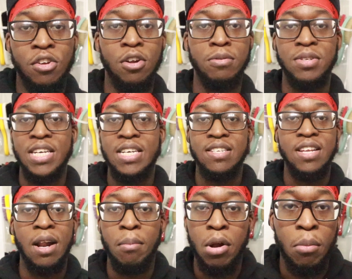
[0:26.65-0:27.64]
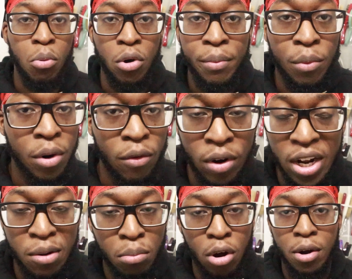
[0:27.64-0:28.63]
you know what I'm saying, set up an appointment with a
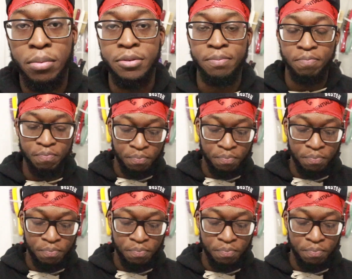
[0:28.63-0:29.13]
random barber.